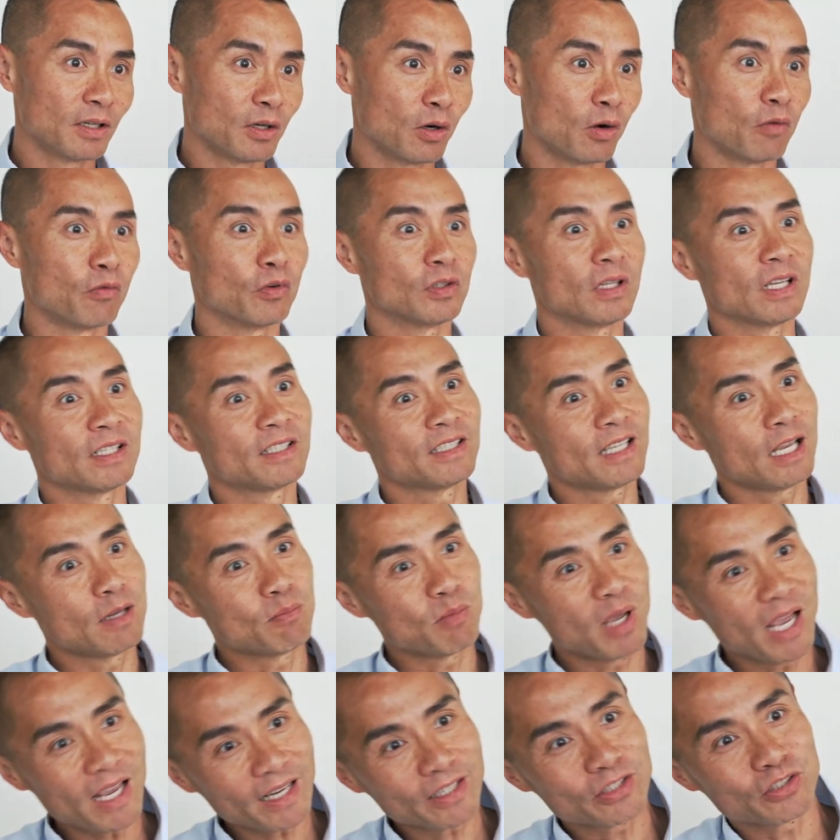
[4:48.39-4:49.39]
or for that
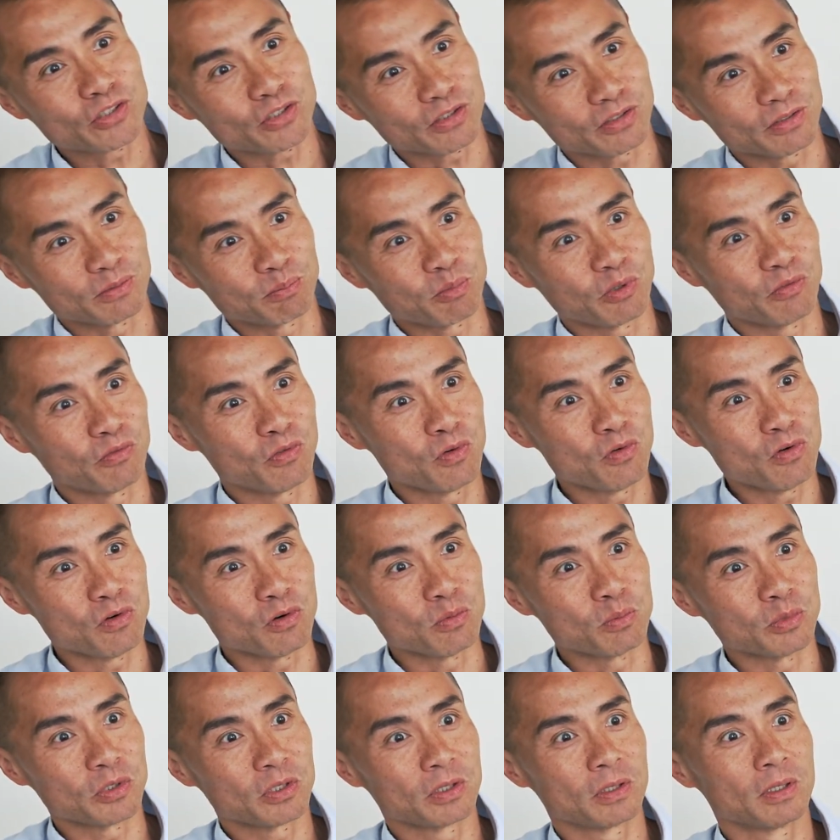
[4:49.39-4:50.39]
same action
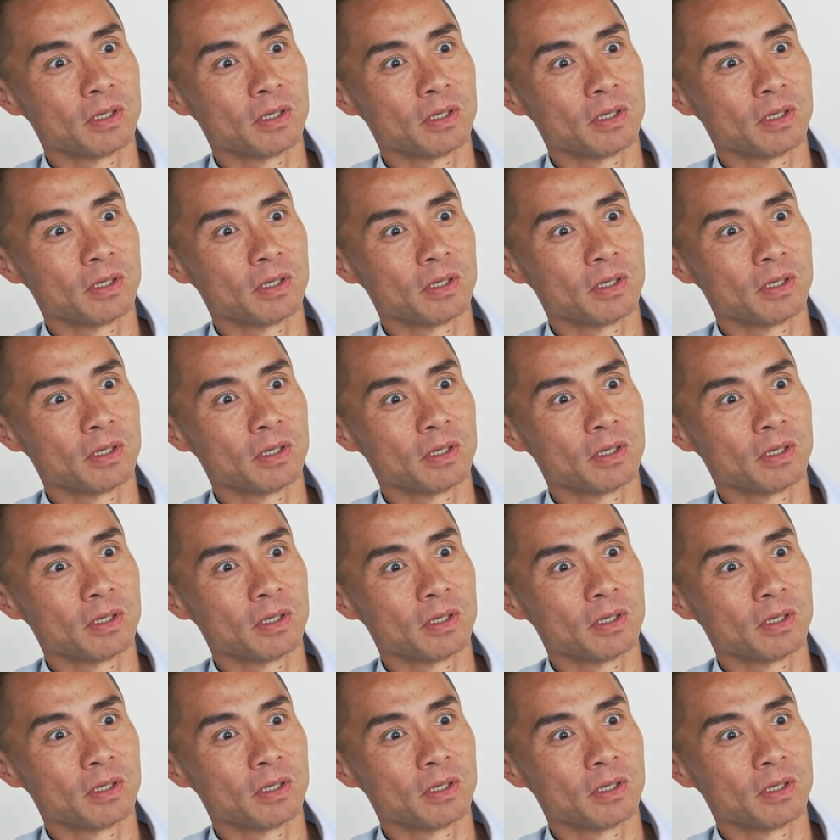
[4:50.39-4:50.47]
performed.